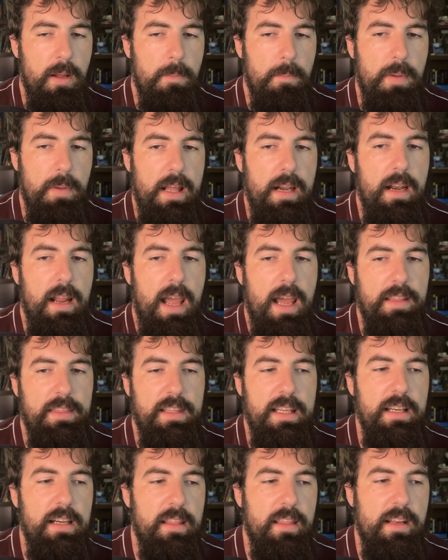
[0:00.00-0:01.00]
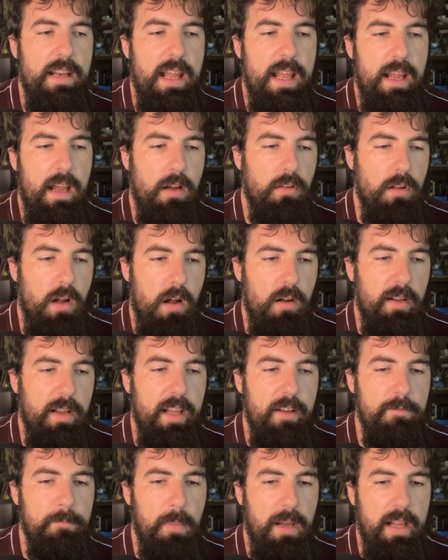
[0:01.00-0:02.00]
But at the end of the day, I'll
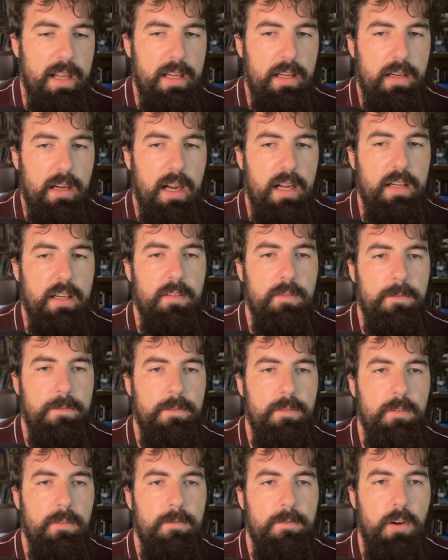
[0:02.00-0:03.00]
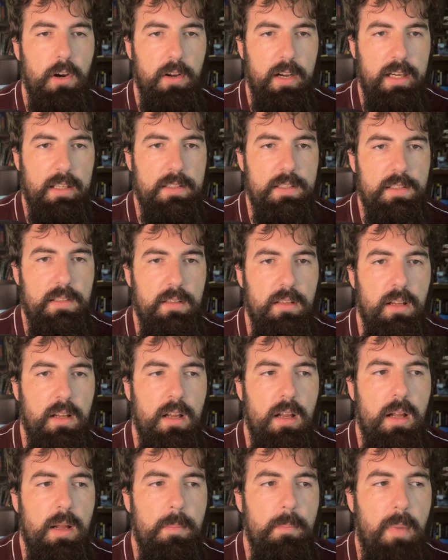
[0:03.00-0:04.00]
give my kind of verdict.
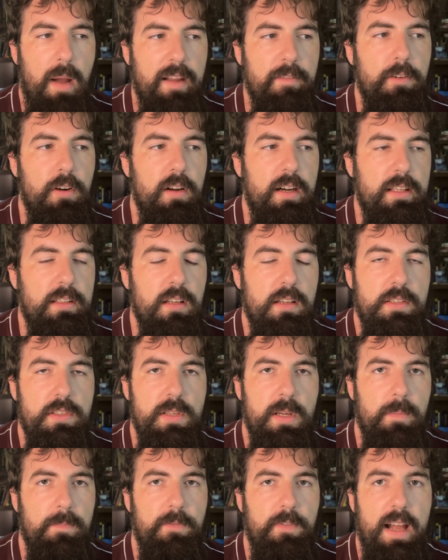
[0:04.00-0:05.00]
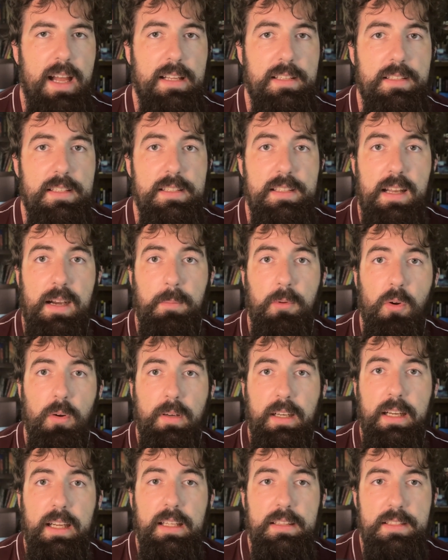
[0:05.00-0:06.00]
My verdict on ShipFast is that I'm
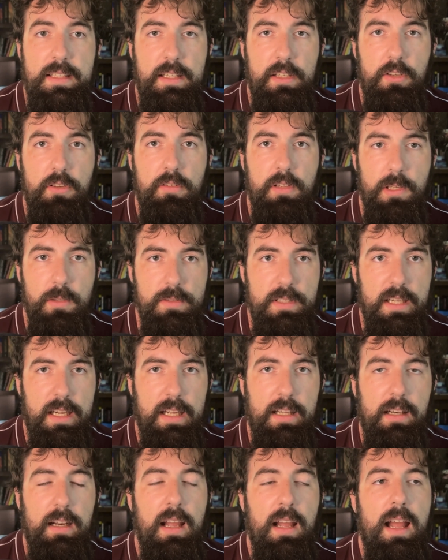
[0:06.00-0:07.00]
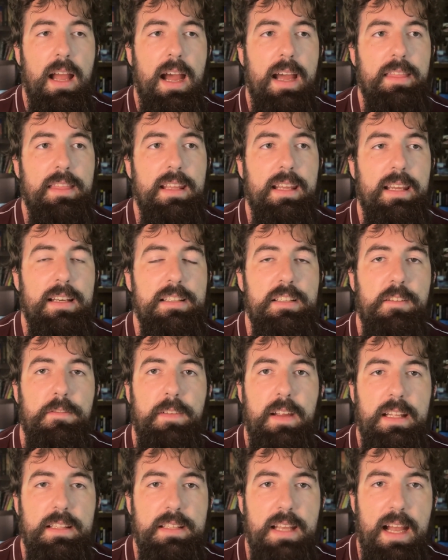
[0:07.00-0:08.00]
going to continue using it. I think it is a
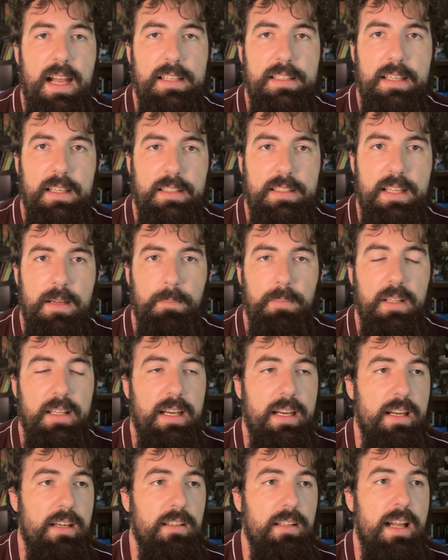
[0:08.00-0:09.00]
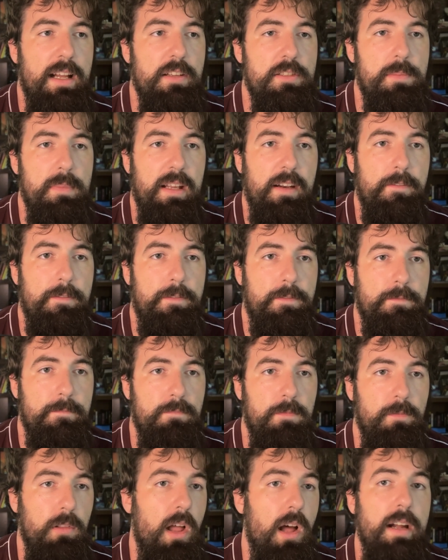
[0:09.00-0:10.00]
fantastic template. It allows me to
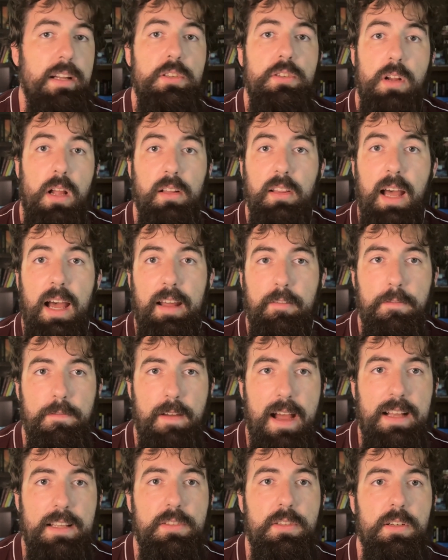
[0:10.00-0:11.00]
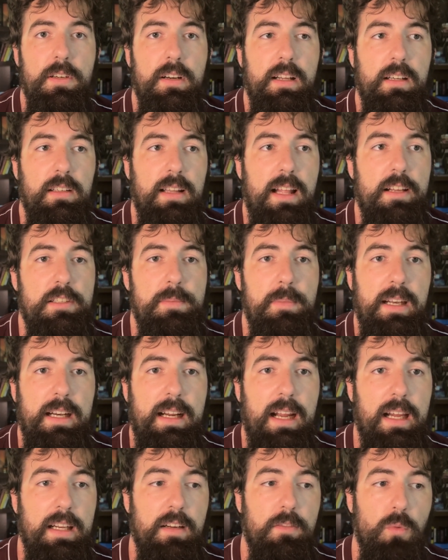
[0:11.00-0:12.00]
launch a lot faster. It allows me to
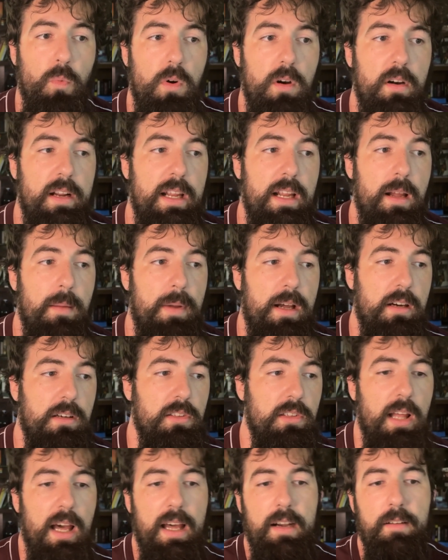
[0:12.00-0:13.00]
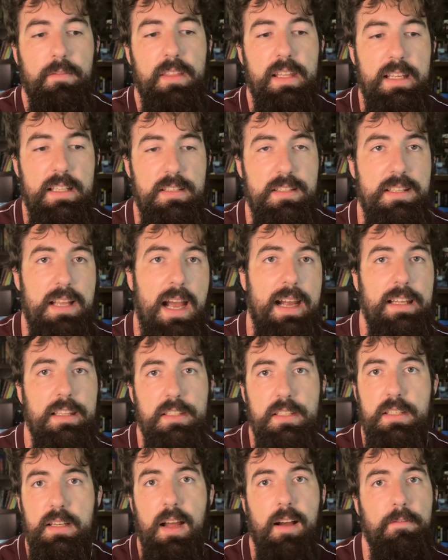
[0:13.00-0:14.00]
kind of worry about a lot of the
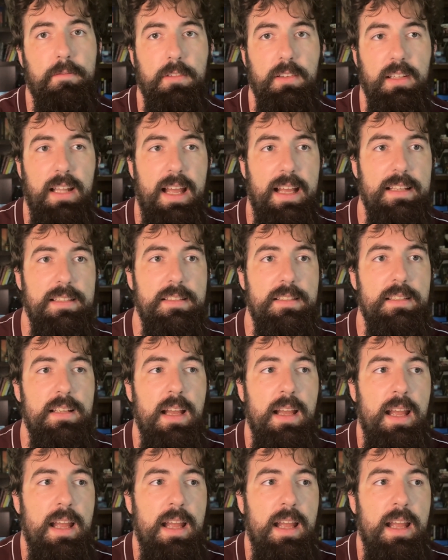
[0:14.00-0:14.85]
side stuff less.